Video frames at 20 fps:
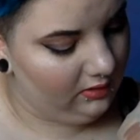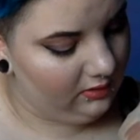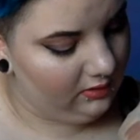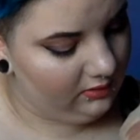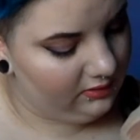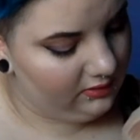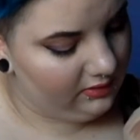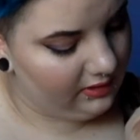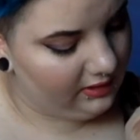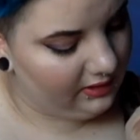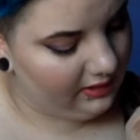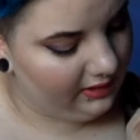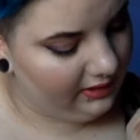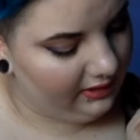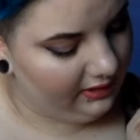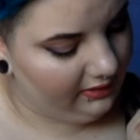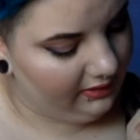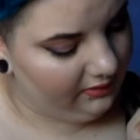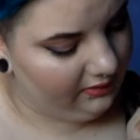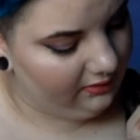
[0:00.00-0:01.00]
Just like
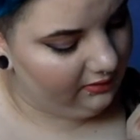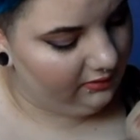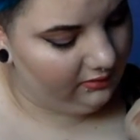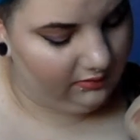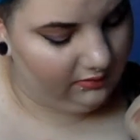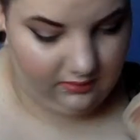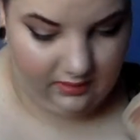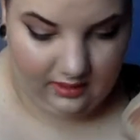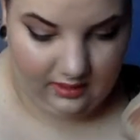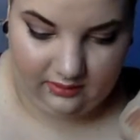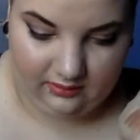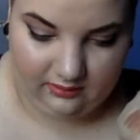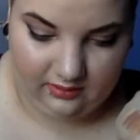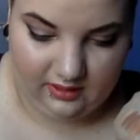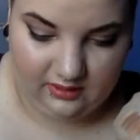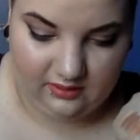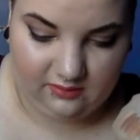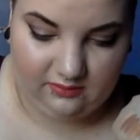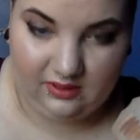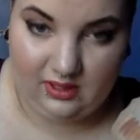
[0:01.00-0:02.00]

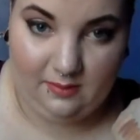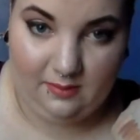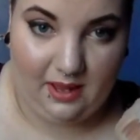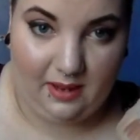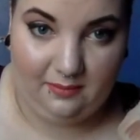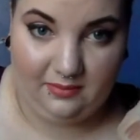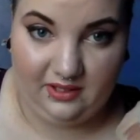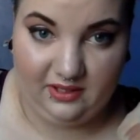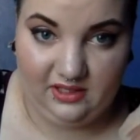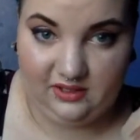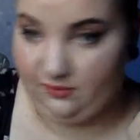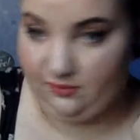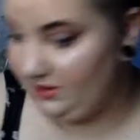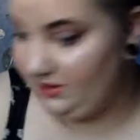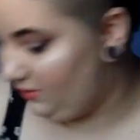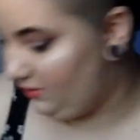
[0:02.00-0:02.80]
that's a really bad place for me to